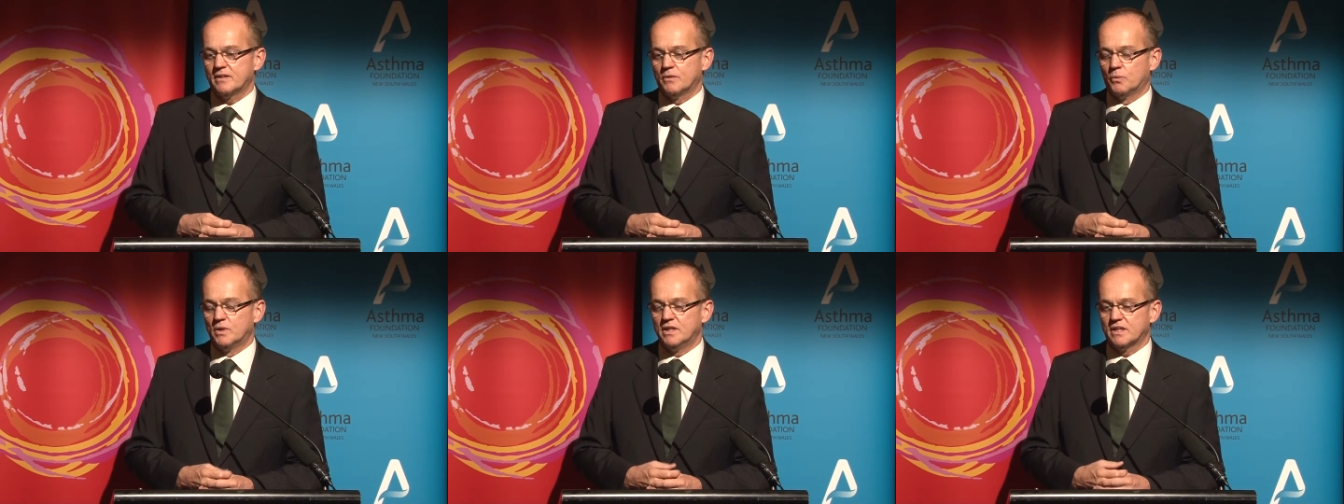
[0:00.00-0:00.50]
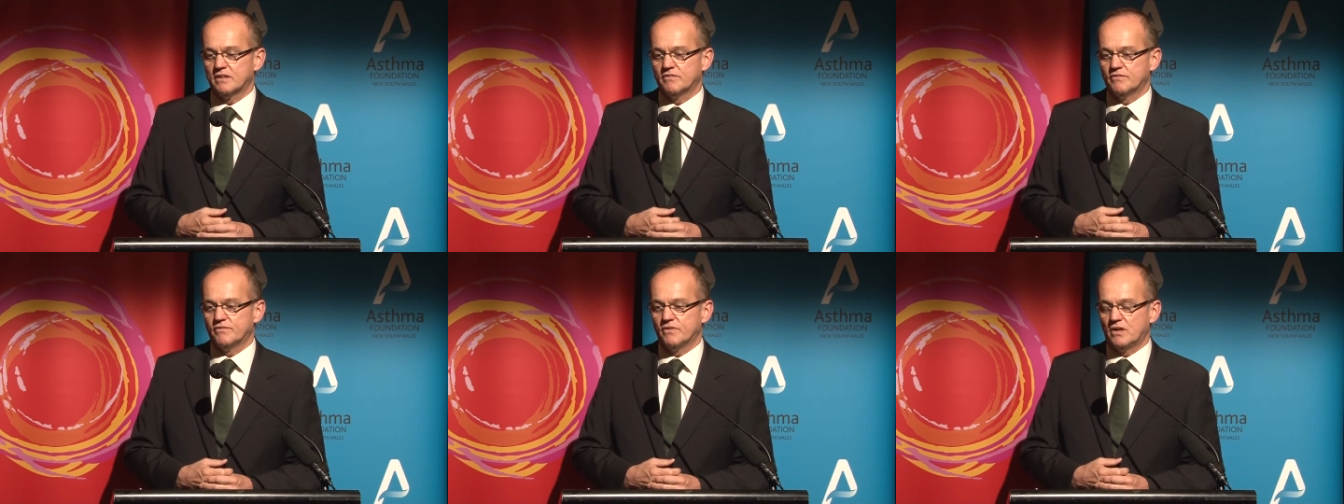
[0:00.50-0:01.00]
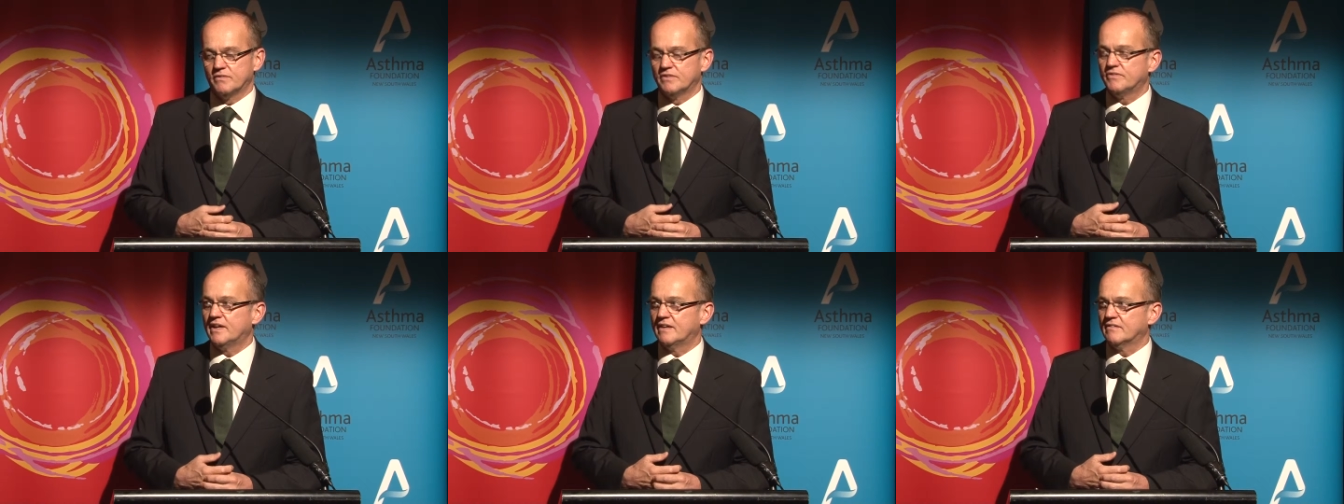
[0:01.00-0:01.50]
the work of, of
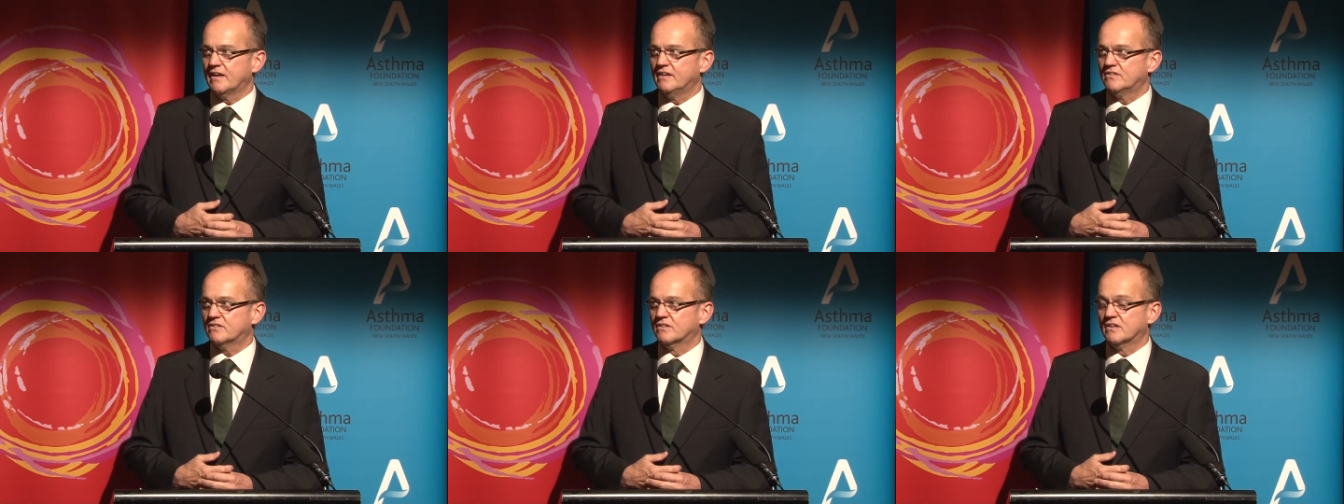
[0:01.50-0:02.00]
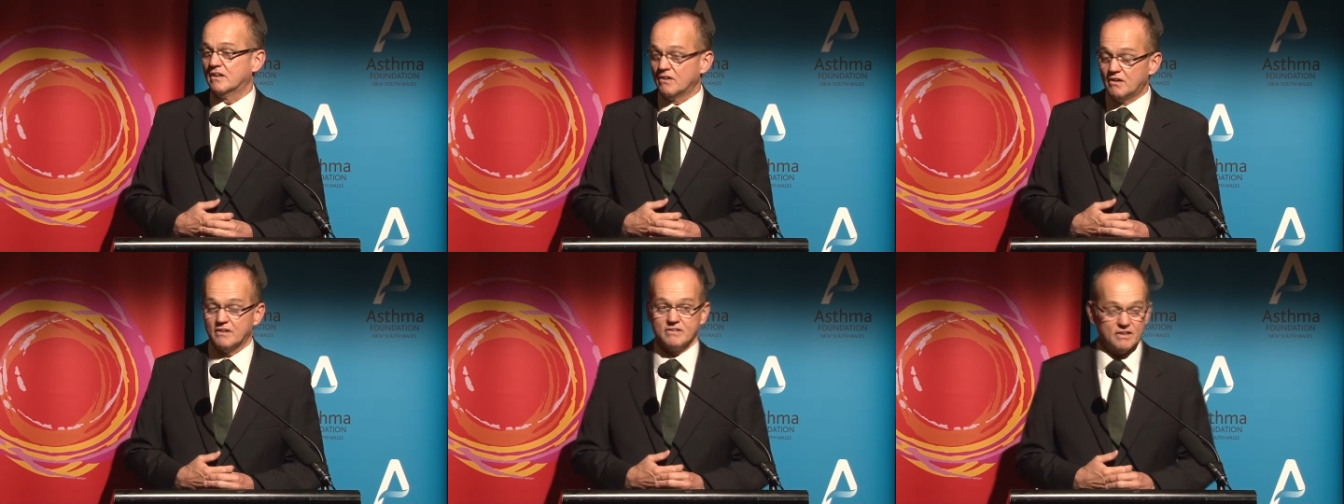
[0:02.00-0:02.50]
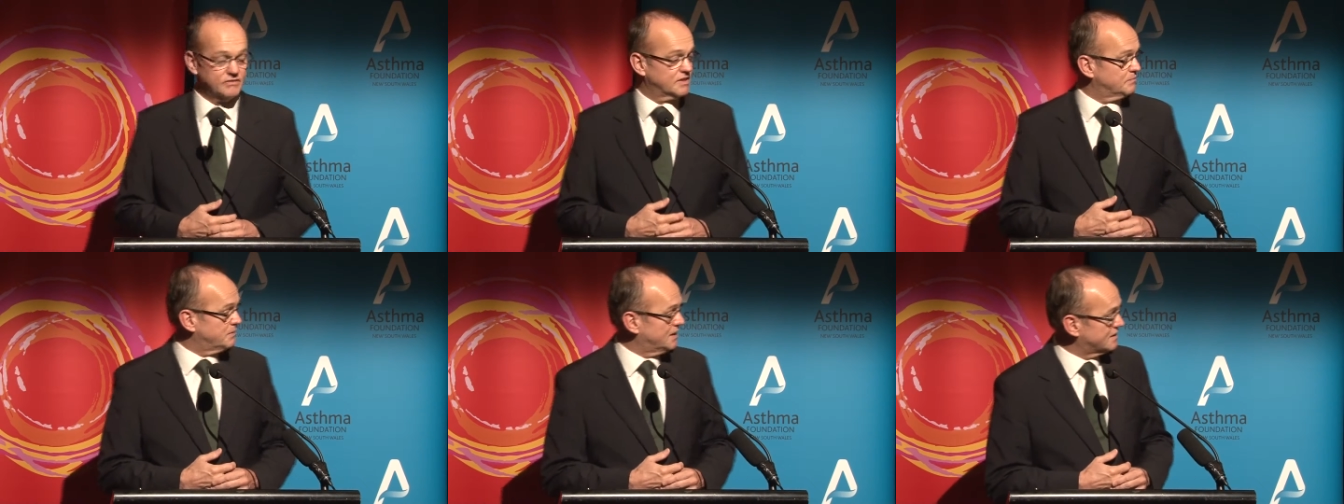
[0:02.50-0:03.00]
the foundation a lot over
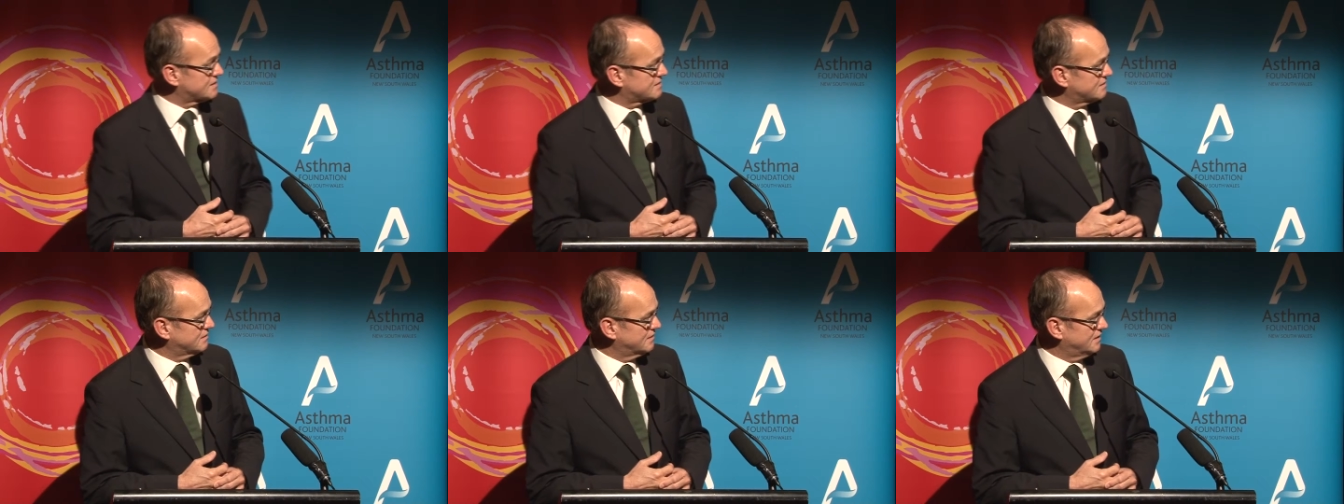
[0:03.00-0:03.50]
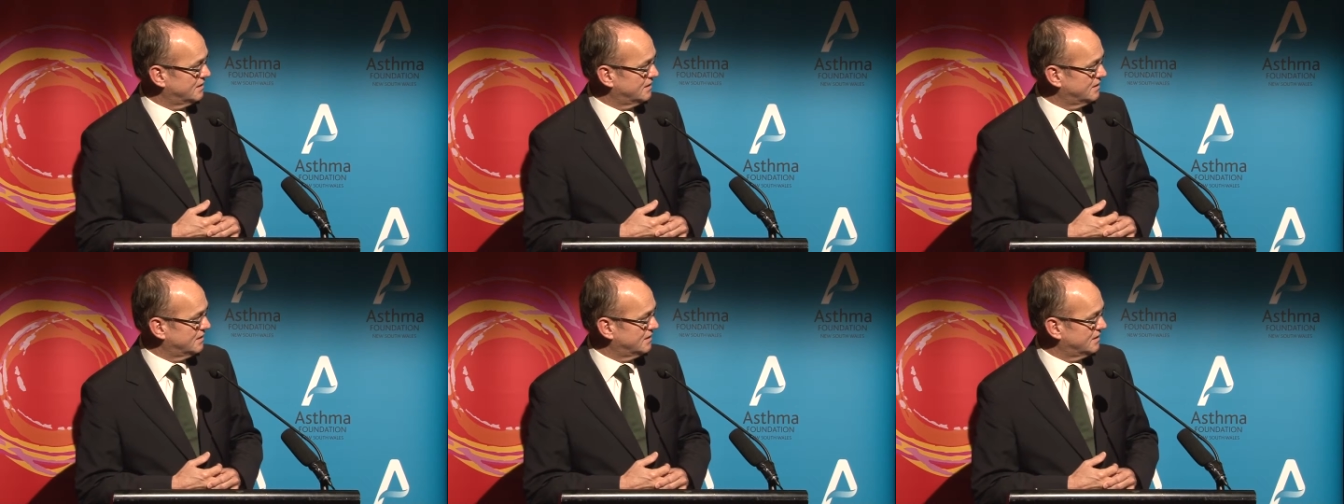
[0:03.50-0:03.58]
the past